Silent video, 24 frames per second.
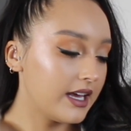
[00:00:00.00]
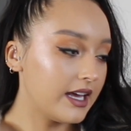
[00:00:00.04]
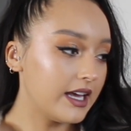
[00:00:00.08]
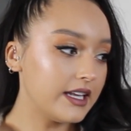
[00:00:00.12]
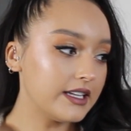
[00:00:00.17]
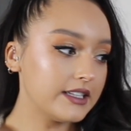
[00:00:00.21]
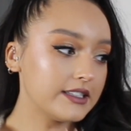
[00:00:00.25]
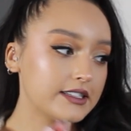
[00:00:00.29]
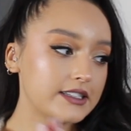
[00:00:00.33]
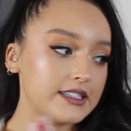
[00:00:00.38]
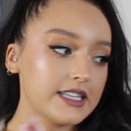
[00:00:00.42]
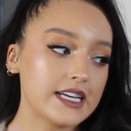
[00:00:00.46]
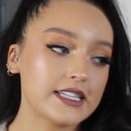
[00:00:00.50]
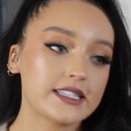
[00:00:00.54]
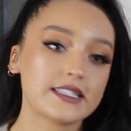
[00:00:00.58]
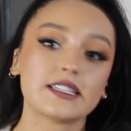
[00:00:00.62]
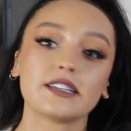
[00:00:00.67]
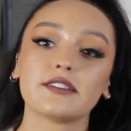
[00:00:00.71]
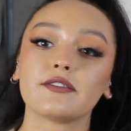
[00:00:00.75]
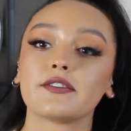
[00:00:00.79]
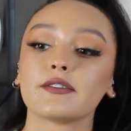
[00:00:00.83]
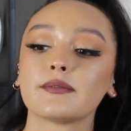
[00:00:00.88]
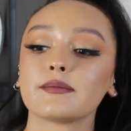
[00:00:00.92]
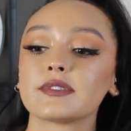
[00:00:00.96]
And that's
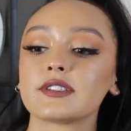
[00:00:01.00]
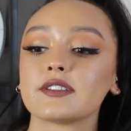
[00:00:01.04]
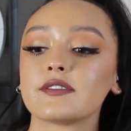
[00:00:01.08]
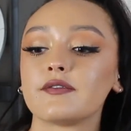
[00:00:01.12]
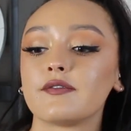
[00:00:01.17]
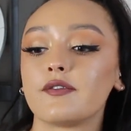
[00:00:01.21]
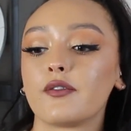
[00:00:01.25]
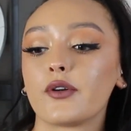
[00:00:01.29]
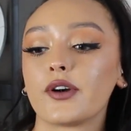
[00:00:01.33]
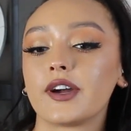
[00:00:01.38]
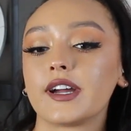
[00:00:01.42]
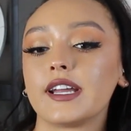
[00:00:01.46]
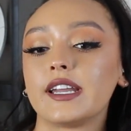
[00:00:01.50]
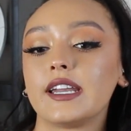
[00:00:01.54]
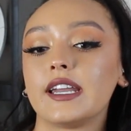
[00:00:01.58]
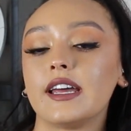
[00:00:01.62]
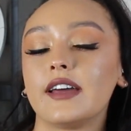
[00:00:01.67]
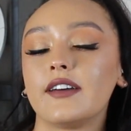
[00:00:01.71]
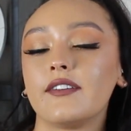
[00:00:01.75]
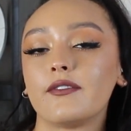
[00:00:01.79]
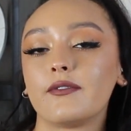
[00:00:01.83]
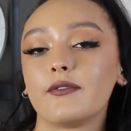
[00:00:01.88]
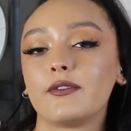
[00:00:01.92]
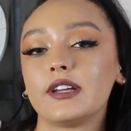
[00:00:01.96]
it from Sephora, and I
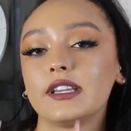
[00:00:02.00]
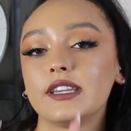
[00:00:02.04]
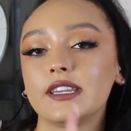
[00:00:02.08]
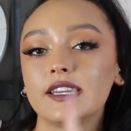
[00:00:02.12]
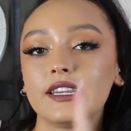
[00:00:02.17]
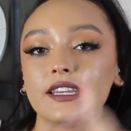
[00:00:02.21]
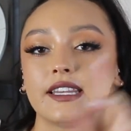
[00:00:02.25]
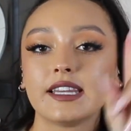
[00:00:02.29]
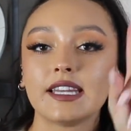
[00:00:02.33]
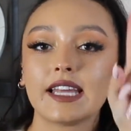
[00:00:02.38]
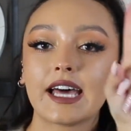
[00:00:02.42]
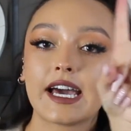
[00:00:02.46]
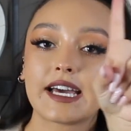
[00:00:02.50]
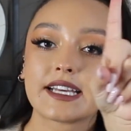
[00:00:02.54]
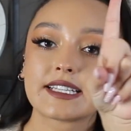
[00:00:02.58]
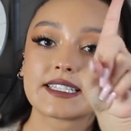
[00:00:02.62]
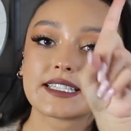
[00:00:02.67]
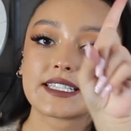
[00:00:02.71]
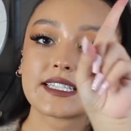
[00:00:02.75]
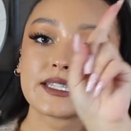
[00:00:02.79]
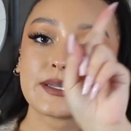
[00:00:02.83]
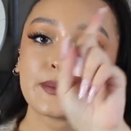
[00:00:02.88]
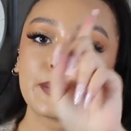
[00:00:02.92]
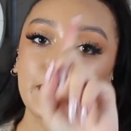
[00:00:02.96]
have one
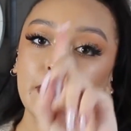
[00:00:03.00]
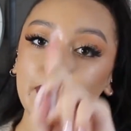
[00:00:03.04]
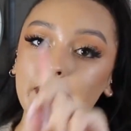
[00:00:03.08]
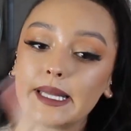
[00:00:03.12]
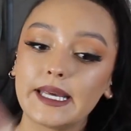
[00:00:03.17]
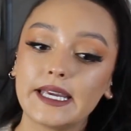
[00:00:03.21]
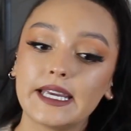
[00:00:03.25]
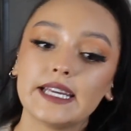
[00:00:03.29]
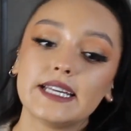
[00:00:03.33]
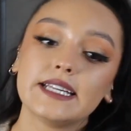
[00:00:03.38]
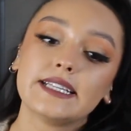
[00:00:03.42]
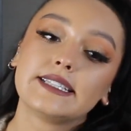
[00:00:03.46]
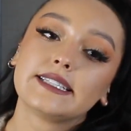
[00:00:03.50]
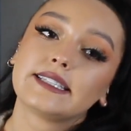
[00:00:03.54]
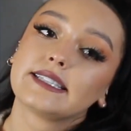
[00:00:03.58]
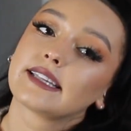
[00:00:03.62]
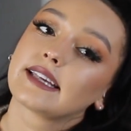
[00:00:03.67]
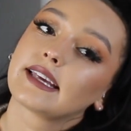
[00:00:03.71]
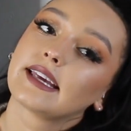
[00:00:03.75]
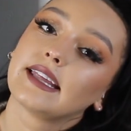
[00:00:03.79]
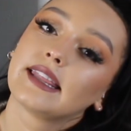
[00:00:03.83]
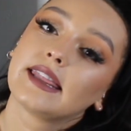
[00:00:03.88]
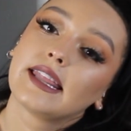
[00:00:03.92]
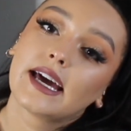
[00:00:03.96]
last place,
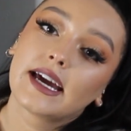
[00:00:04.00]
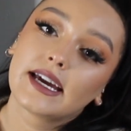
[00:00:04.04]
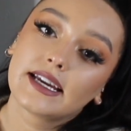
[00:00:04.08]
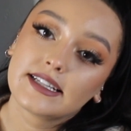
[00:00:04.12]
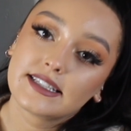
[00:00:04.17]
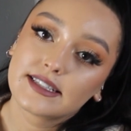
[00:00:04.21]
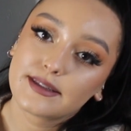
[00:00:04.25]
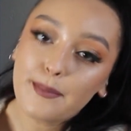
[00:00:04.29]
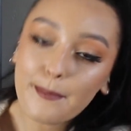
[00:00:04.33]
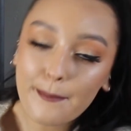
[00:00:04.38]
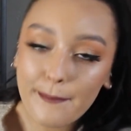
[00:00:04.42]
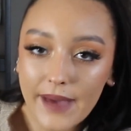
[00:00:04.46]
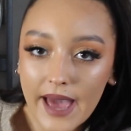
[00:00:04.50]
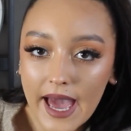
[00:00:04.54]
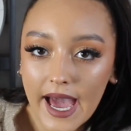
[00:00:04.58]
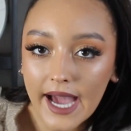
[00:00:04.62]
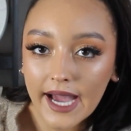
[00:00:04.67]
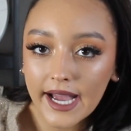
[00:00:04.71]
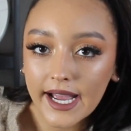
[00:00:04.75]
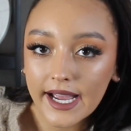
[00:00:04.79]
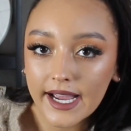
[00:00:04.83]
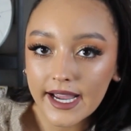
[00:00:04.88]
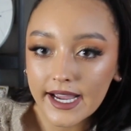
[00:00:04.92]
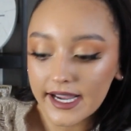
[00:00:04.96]
and that is
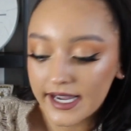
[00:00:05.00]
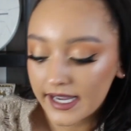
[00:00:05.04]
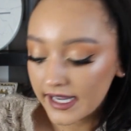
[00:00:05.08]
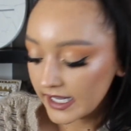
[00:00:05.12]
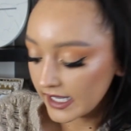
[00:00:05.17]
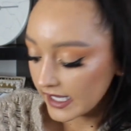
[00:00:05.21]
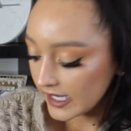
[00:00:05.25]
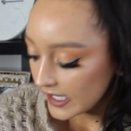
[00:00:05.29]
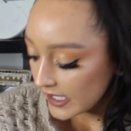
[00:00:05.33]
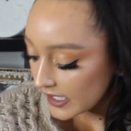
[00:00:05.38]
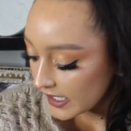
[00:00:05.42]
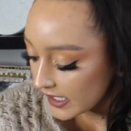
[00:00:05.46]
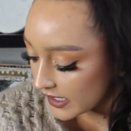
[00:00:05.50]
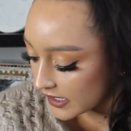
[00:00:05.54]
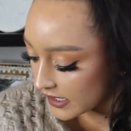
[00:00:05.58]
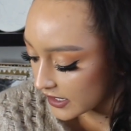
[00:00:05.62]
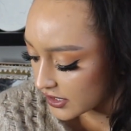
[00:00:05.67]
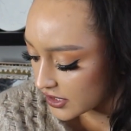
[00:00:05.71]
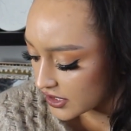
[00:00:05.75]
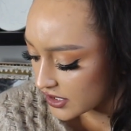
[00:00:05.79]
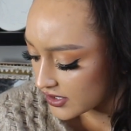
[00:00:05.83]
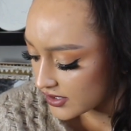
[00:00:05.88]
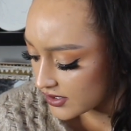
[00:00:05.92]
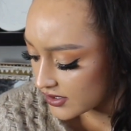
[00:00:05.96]
MAC. And
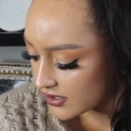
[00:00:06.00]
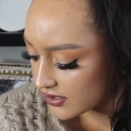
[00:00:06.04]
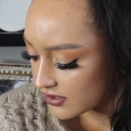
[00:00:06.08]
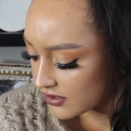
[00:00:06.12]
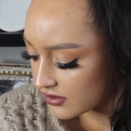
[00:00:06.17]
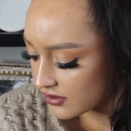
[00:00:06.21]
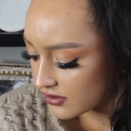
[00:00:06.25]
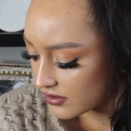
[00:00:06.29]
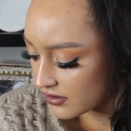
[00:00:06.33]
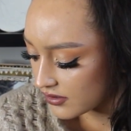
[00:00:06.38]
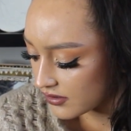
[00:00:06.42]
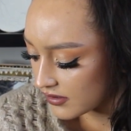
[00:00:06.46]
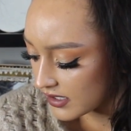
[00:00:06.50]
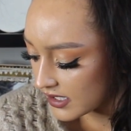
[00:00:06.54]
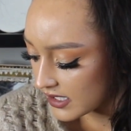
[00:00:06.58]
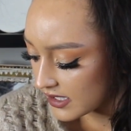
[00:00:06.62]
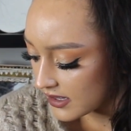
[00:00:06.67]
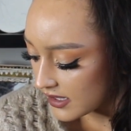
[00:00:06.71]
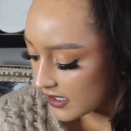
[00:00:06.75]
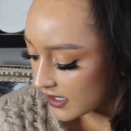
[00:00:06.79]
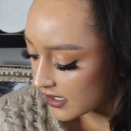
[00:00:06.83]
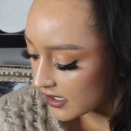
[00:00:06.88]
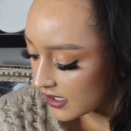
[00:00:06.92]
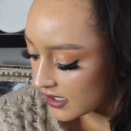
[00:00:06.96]
there's just 3
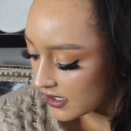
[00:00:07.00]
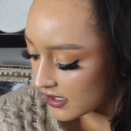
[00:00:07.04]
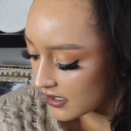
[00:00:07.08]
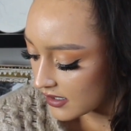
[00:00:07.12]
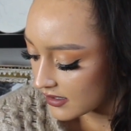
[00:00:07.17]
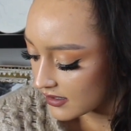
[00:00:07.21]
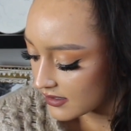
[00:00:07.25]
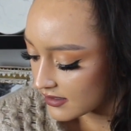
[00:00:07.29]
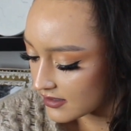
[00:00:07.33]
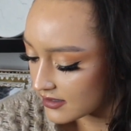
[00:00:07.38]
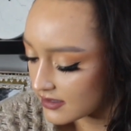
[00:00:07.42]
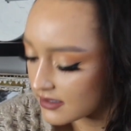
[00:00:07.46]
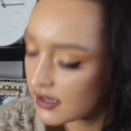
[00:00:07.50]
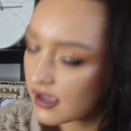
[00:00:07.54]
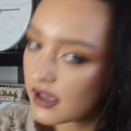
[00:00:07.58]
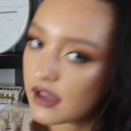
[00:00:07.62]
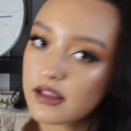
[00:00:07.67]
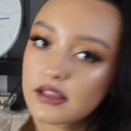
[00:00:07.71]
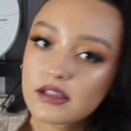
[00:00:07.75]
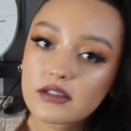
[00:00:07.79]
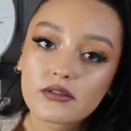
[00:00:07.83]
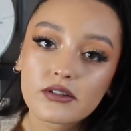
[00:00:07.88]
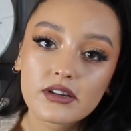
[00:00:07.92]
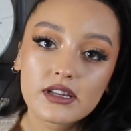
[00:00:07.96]
things. Yeah,
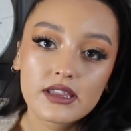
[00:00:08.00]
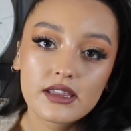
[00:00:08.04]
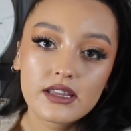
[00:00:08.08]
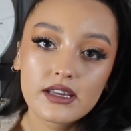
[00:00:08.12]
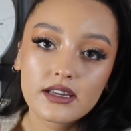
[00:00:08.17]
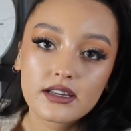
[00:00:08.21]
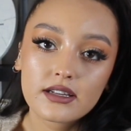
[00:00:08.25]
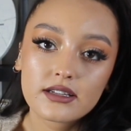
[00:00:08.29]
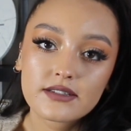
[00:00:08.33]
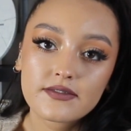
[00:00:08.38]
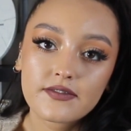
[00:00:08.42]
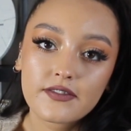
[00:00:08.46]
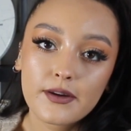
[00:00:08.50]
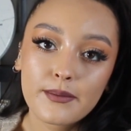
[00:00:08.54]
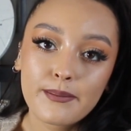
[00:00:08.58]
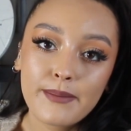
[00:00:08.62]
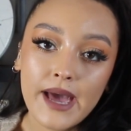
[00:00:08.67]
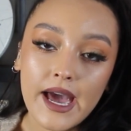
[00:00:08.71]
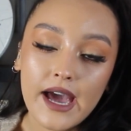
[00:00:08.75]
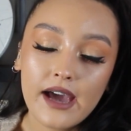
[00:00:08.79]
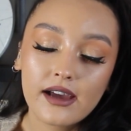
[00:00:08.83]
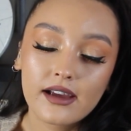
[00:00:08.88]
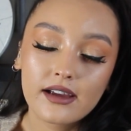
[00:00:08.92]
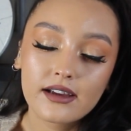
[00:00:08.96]
3 things from
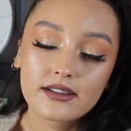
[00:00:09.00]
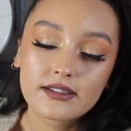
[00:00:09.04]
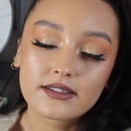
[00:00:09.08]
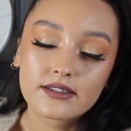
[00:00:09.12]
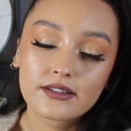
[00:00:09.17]
MAC,